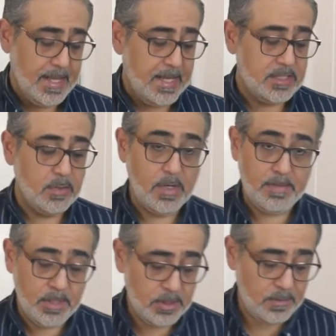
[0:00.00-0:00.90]
So what I'm
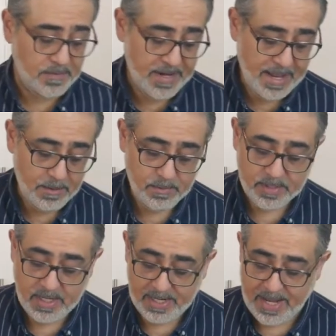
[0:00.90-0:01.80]
going to do for now,
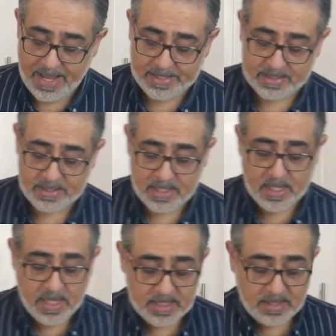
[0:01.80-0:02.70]
with clean hands,
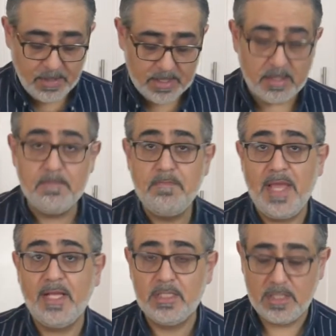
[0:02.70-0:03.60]
is I'm going to
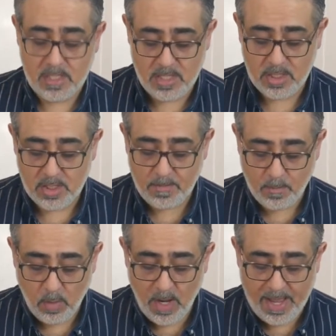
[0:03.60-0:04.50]
mix
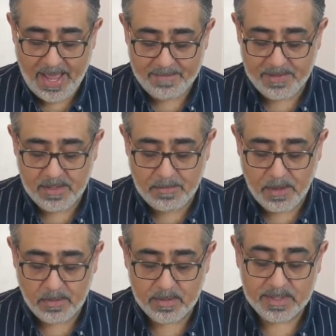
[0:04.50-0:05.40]
what I have in the
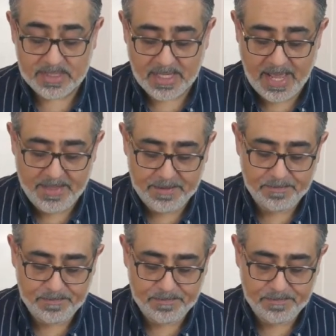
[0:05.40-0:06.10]
bowl together.